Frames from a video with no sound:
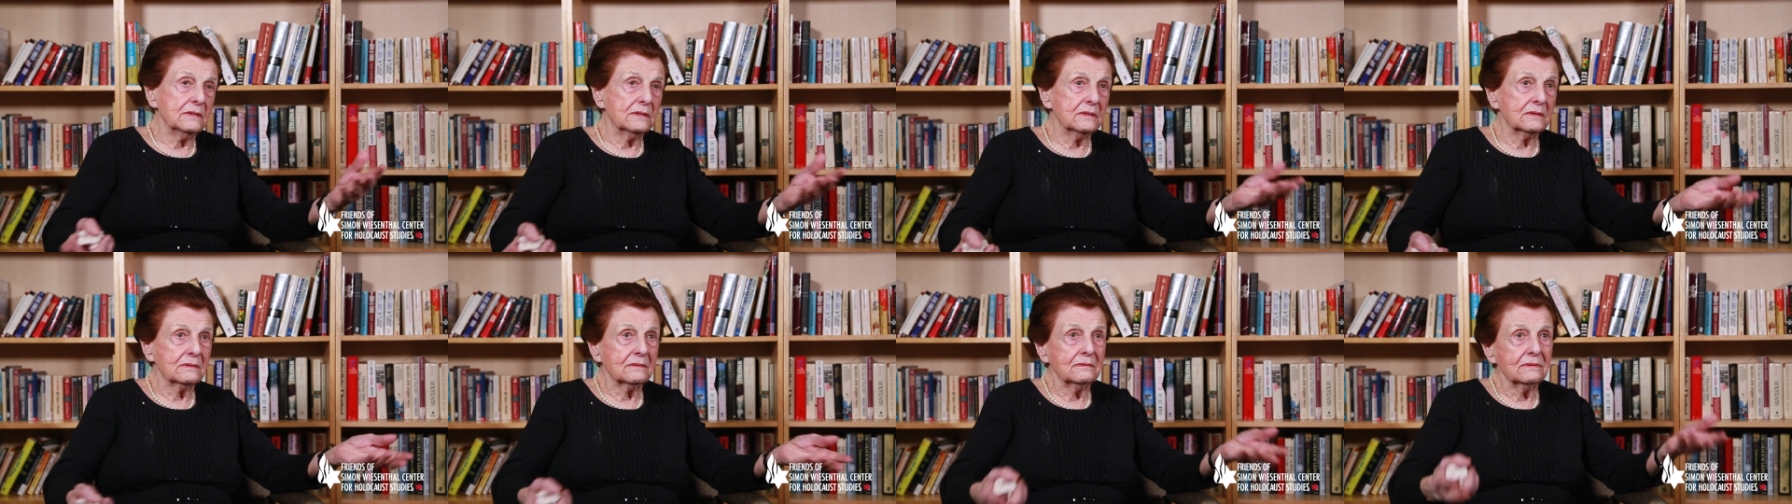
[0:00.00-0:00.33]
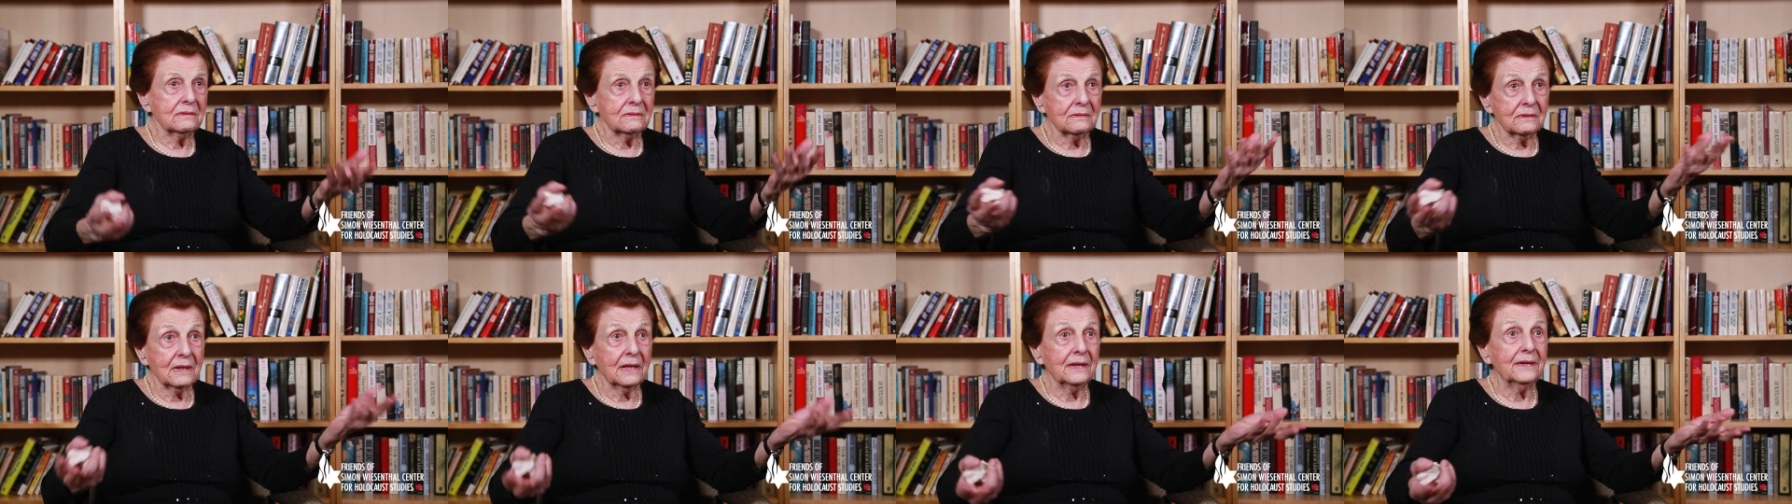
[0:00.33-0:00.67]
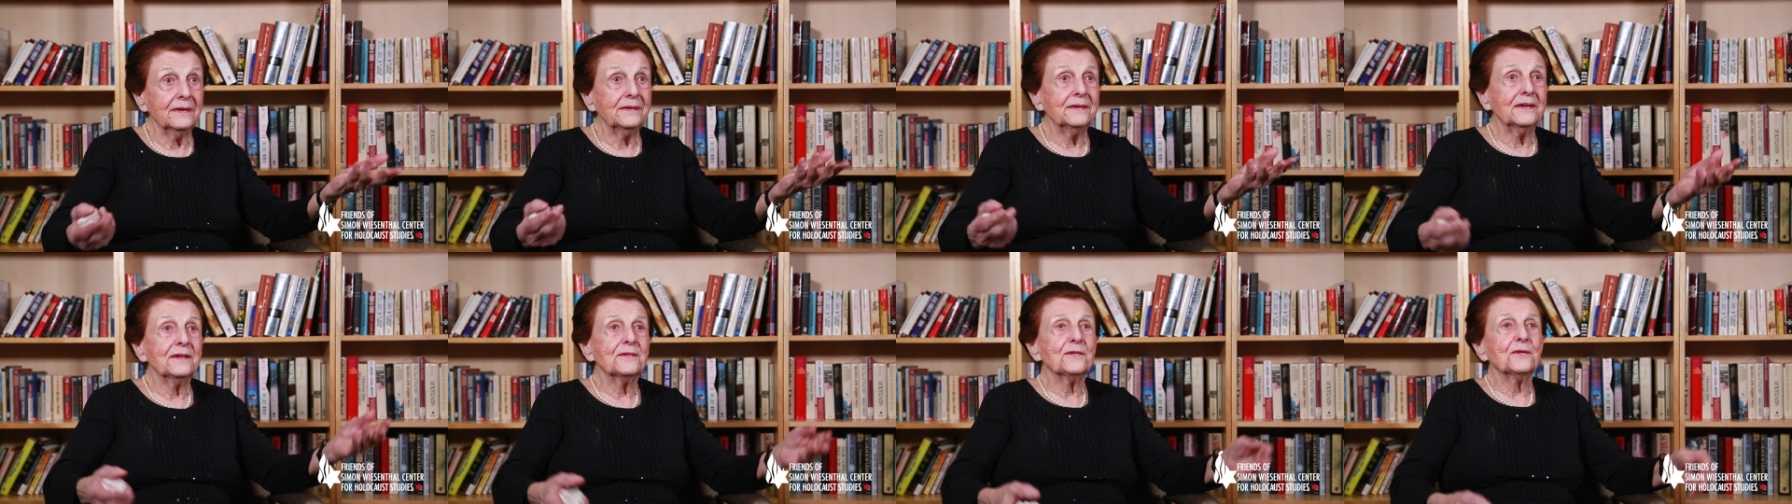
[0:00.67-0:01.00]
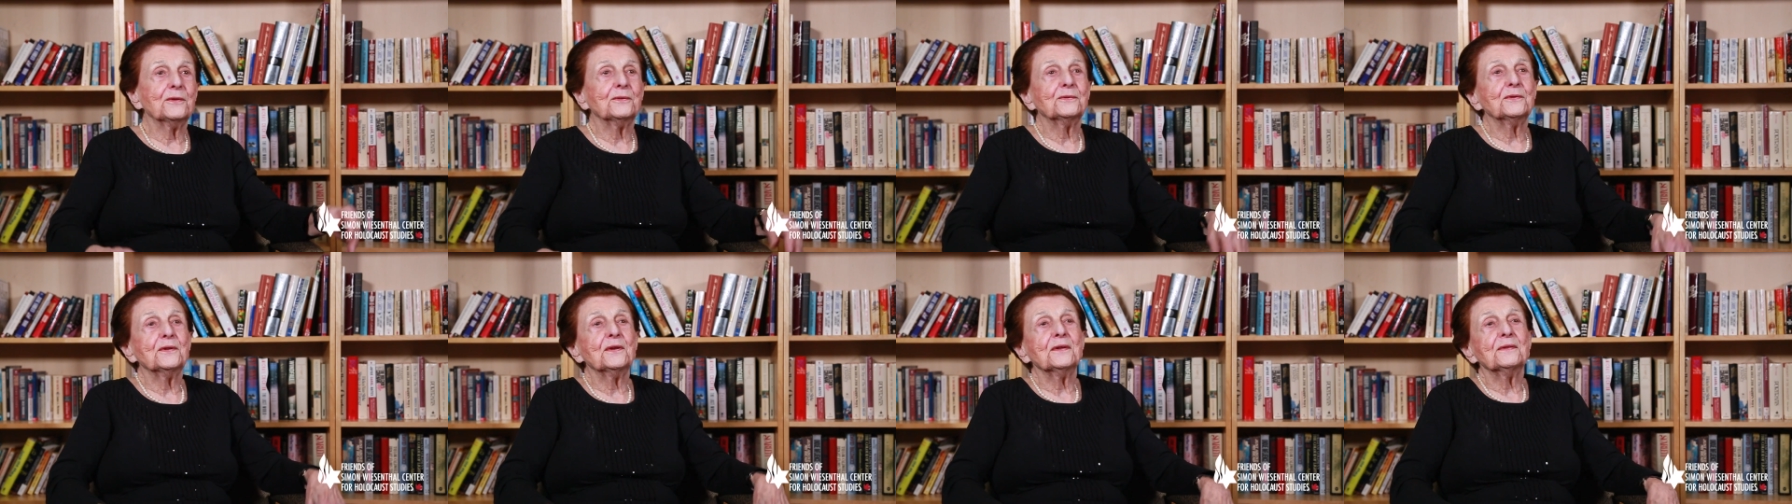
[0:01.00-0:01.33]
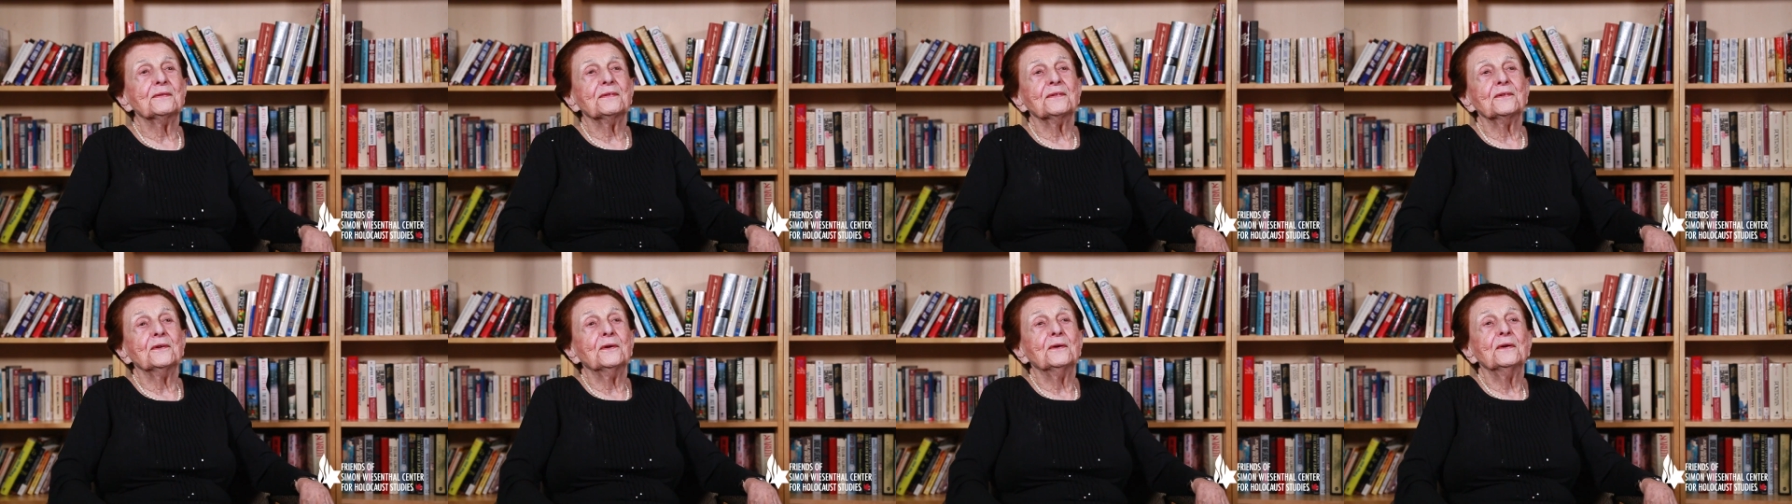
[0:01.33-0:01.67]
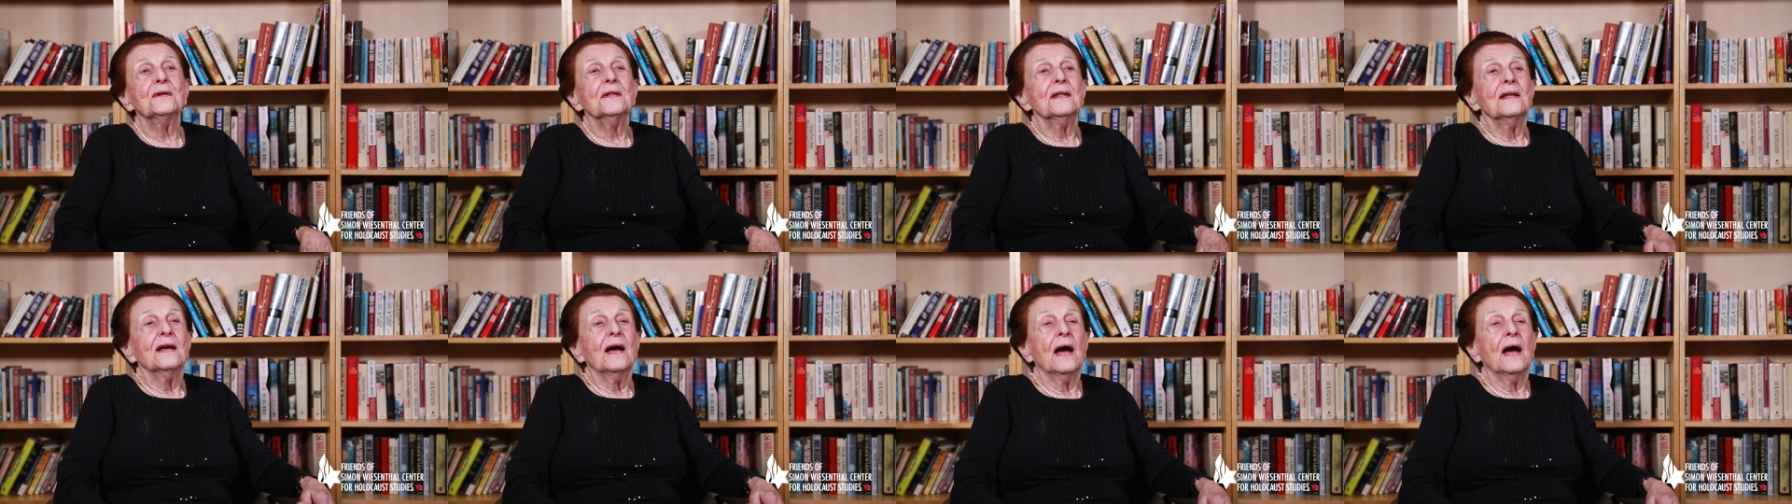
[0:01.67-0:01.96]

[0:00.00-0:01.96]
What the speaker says: So that, you know,